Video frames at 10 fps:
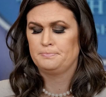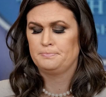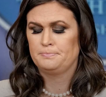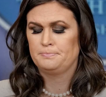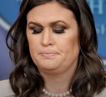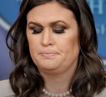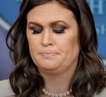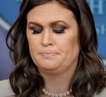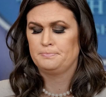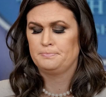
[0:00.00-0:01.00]

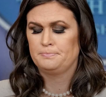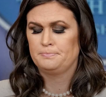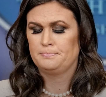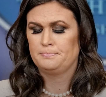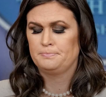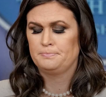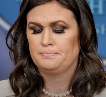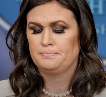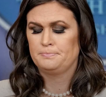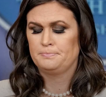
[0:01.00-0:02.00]

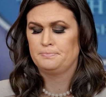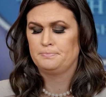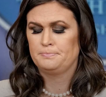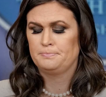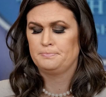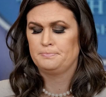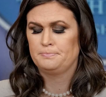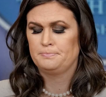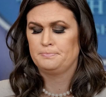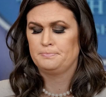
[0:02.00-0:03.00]

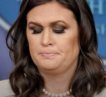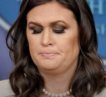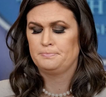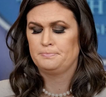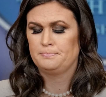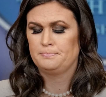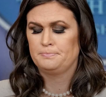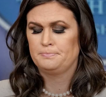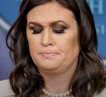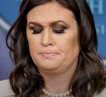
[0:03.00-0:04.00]

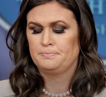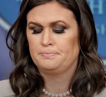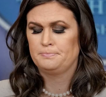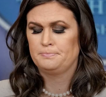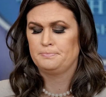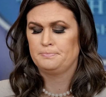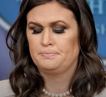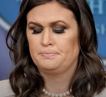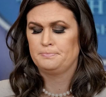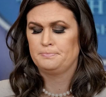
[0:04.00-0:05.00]

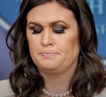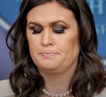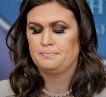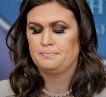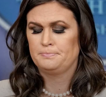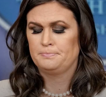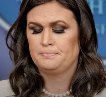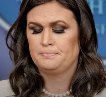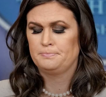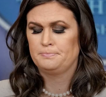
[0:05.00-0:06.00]

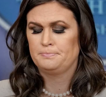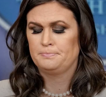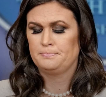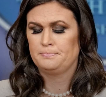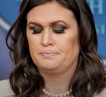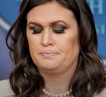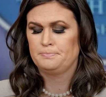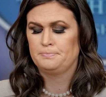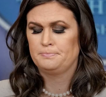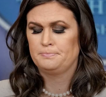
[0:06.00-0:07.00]

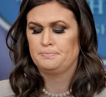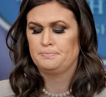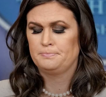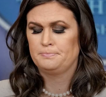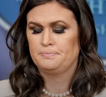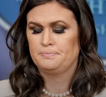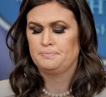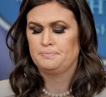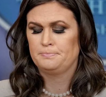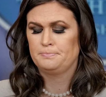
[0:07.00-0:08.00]
(no lip movement)